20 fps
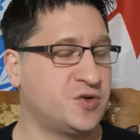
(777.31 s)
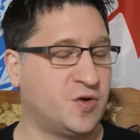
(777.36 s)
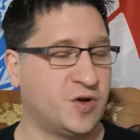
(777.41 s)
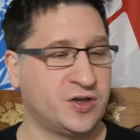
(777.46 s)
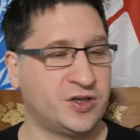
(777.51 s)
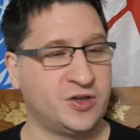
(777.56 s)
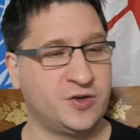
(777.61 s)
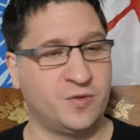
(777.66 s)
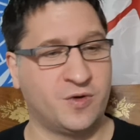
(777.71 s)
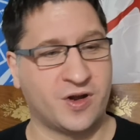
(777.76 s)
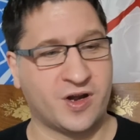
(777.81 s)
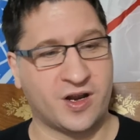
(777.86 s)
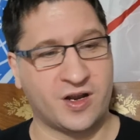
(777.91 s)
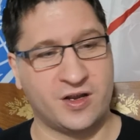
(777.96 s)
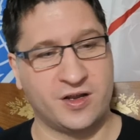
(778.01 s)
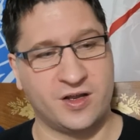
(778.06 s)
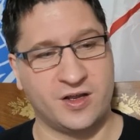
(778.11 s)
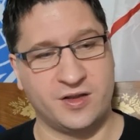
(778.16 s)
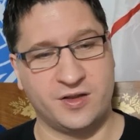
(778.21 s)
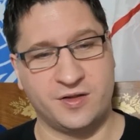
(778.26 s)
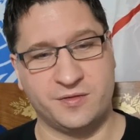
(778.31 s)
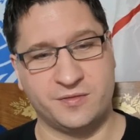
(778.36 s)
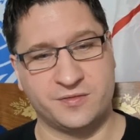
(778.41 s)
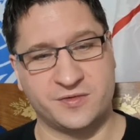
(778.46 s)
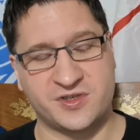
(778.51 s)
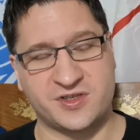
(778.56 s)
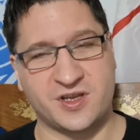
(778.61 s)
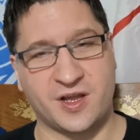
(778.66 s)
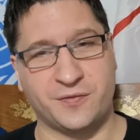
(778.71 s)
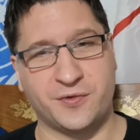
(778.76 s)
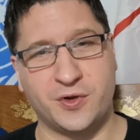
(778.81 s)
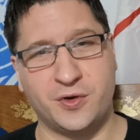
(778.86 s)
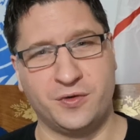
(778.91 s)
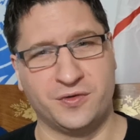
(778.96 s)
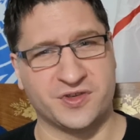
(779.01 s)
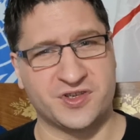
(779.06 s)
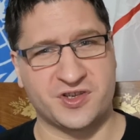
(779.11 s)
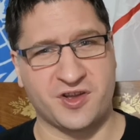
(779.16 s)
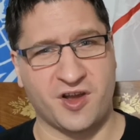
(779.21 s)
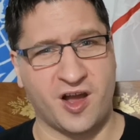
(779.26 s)
You want you want to stuff to do
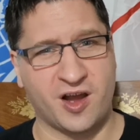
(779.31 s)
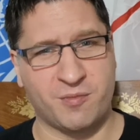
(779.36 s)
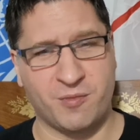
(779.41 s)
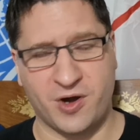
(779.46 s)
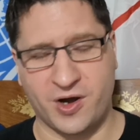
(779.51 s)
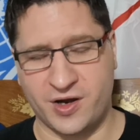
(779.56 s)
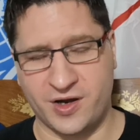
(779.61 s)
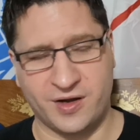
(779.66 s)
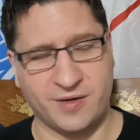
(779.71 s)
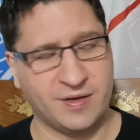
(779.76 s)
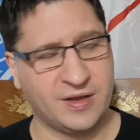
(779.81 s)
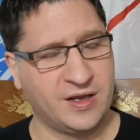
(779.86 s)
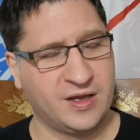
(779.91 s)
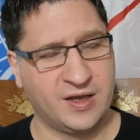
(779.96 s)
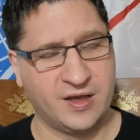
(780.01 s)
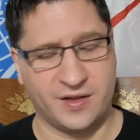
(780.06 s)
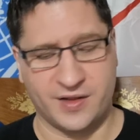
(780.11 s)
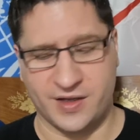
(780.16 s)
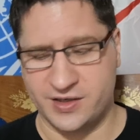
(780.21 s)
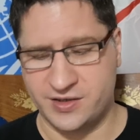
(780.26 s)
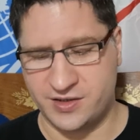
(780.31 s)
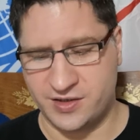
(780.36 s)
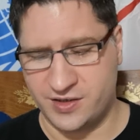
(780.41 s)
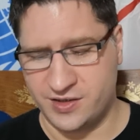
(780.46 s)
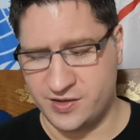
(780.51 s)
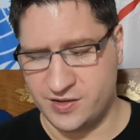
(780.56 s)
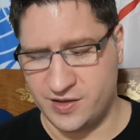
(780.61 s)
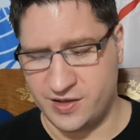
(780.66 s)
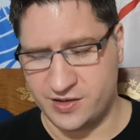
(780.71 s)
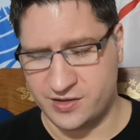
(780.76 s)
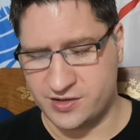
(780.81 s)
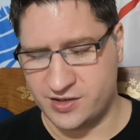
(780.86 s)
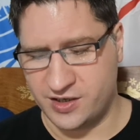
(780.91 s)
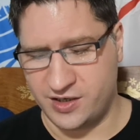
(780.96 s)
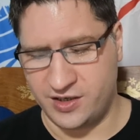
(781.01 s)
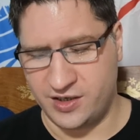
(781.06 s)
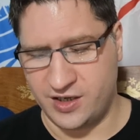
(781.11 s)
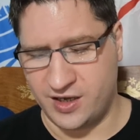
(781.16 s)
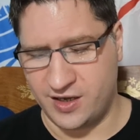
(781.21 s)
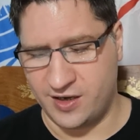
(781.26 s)
in the stock market, there's a, there, there's
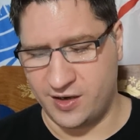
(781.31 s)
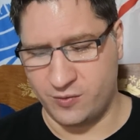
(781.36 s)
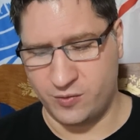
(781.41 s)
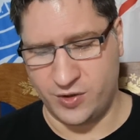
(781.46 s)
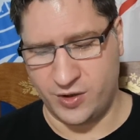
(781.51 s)
a, uh, a